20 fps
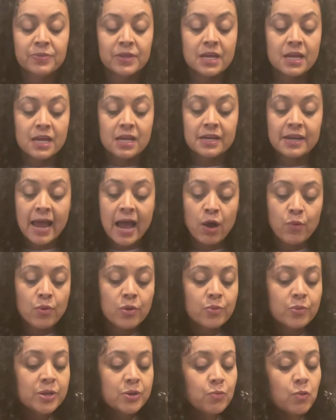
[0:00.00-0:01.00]
Now what
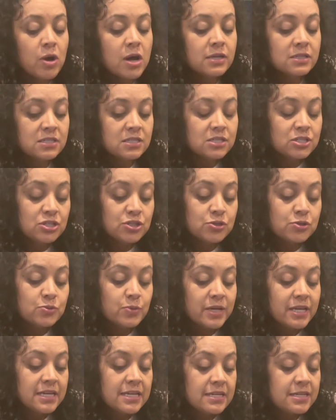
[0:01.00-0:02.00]
we want to do
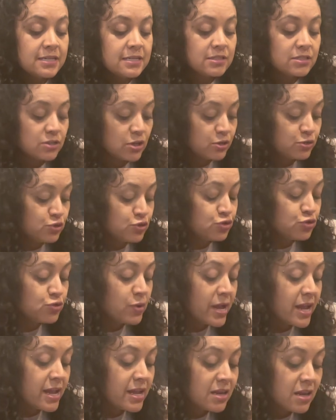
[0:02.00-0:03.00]
is
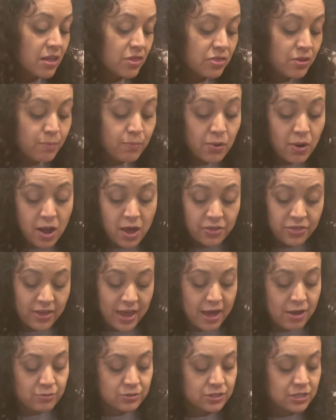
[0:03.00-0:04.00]
strain the broth
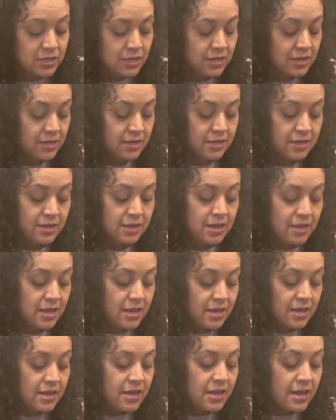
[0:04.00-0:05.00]
out.
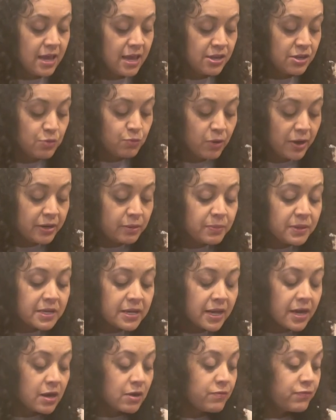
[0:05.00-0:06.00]
And you want to be
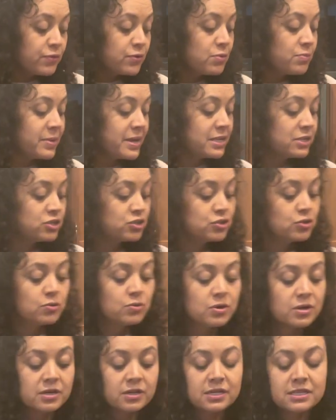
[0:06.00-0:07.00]
careful, make
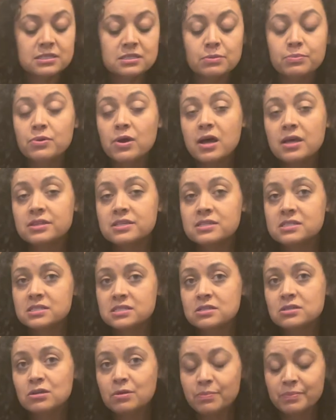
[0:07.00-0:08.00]
sure, because the broth is
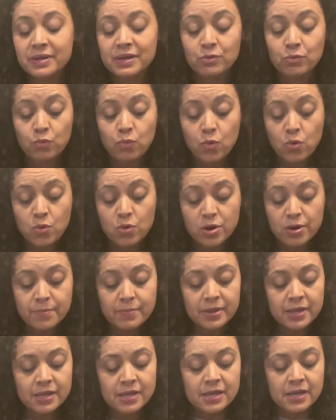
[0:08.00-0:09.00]
still a bit warm.
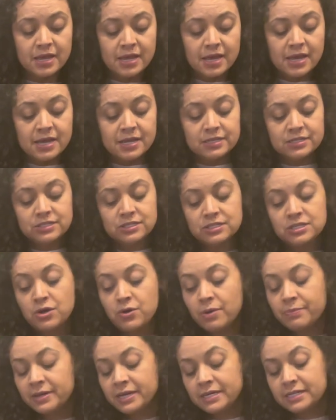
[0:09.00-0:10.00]
So
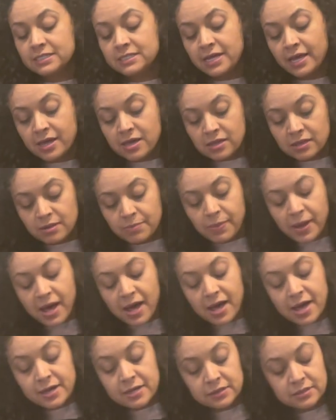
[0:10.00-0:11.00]
I'm going to take the
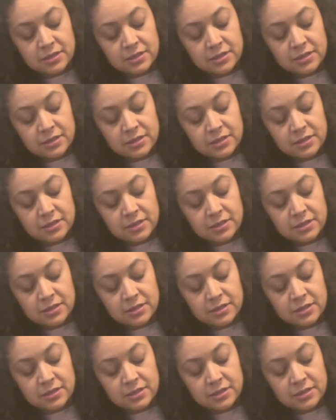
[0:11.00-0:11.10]
pot